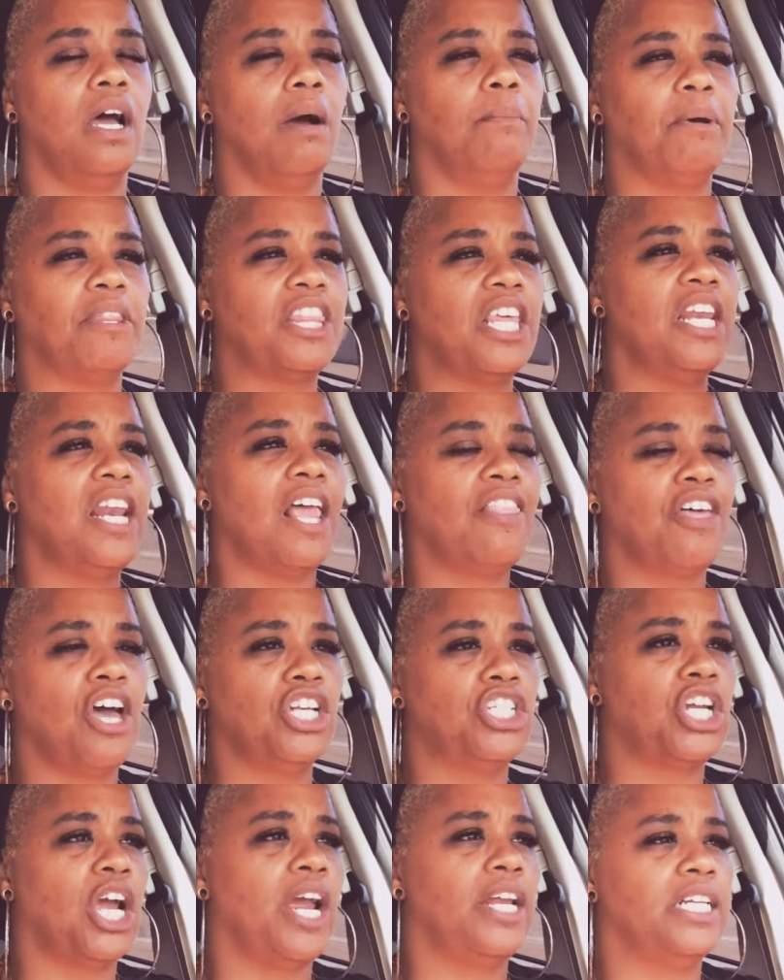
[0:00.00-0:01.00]
But then I
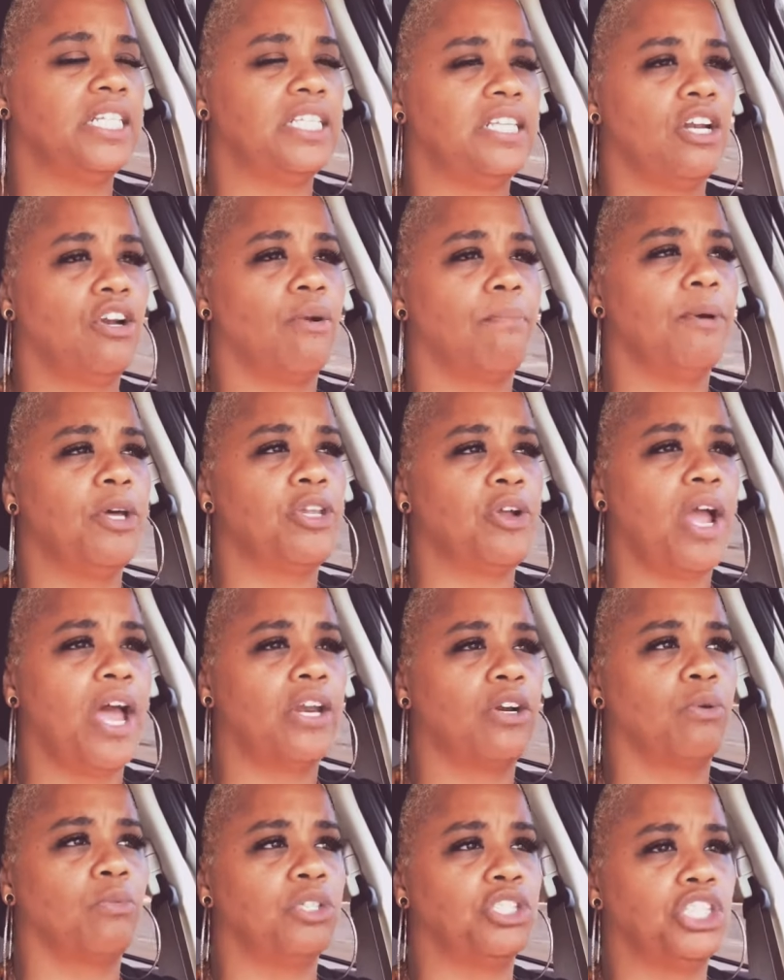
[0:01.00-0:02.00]
thought Chyna said her mother
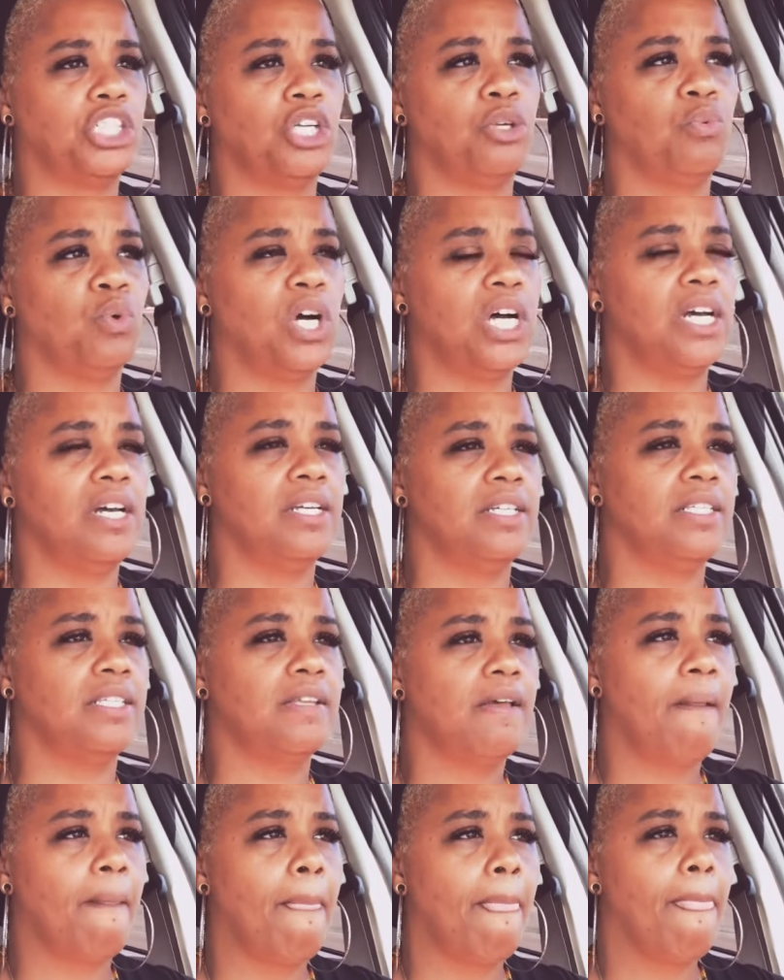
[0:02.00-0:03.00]
had her when she
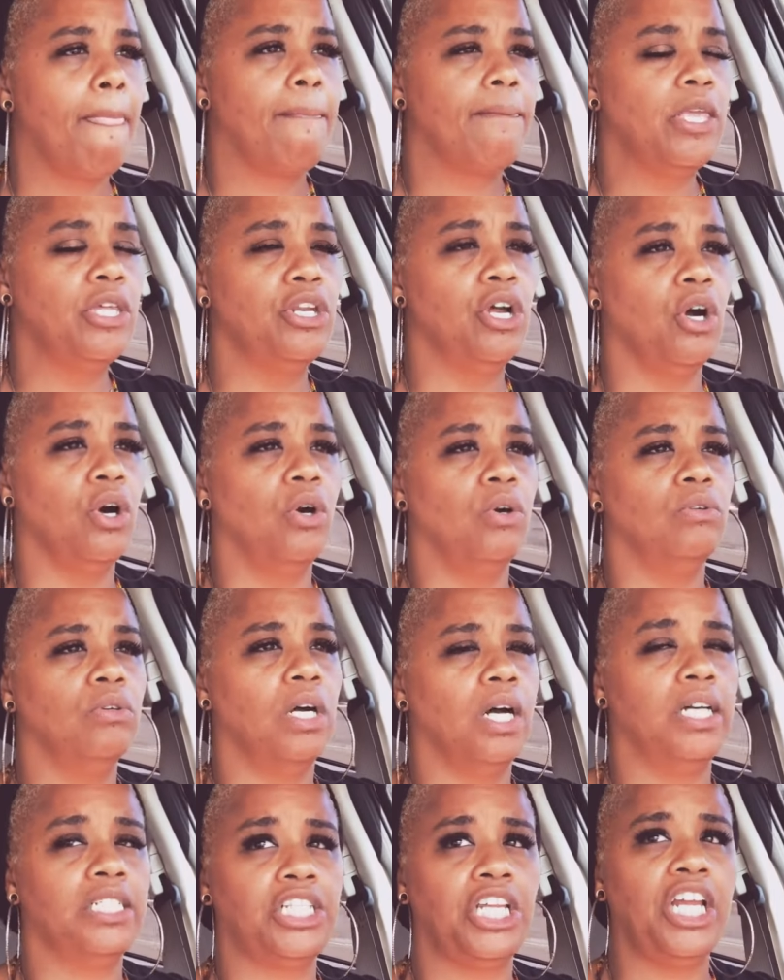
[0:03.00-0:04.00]
was, you know,
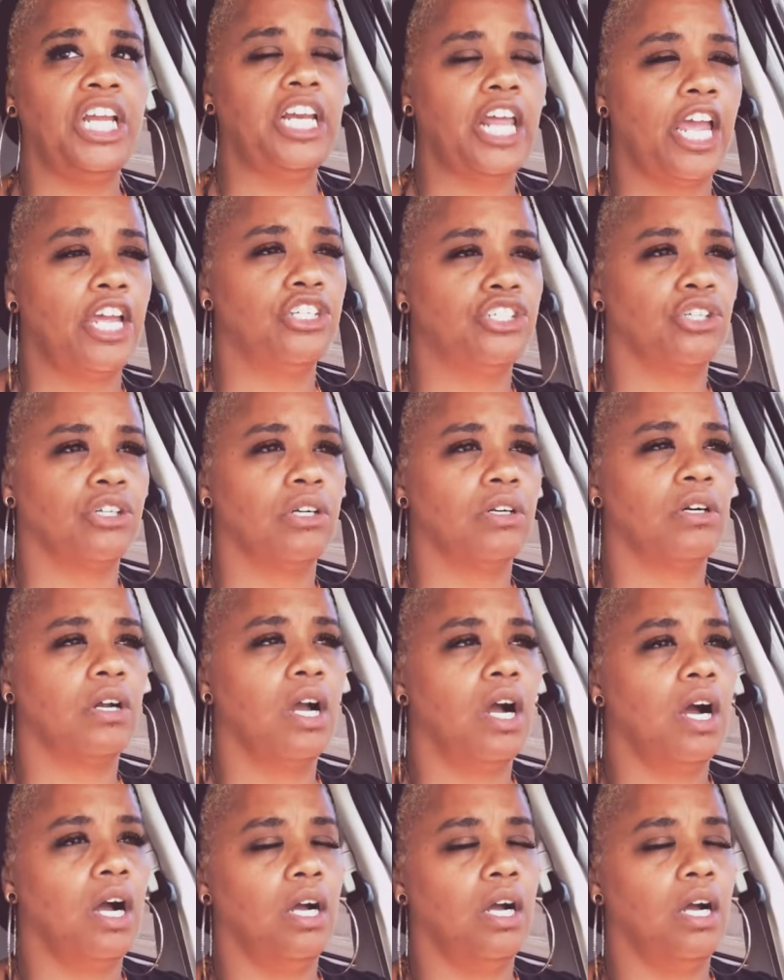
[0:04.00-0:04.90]
a teenager.